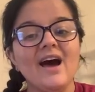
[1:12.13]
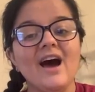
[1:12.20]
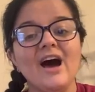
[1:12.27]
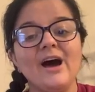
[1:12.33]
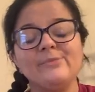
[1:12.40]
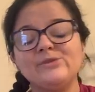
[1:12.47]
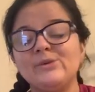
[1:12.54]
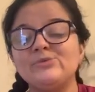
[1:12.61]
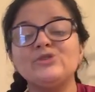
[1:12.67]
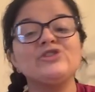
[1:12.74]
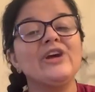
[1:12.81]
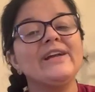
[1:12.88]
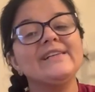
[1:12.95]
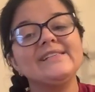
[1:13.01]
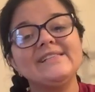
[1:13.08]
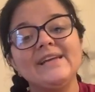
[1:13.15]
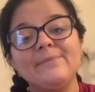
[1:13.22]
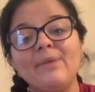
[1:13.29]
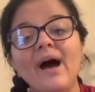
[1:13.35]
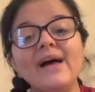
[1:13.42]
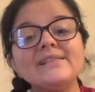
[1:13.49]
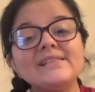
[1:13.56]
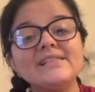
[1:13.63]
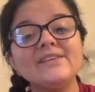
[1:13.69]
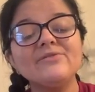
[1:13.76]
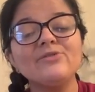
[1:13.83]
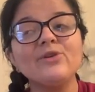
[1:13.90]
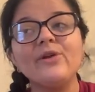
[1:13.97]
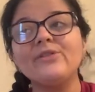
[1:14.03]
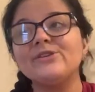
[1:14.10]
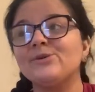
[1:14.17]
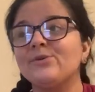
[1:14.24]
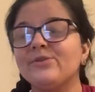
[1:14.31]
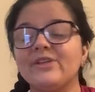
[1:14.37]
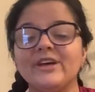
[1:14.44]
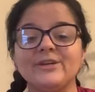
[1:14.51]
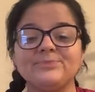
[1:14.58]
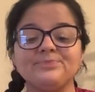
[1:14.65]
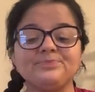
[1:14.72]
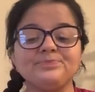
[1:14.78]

So I'm just trying to stay positive throughout this whole thing.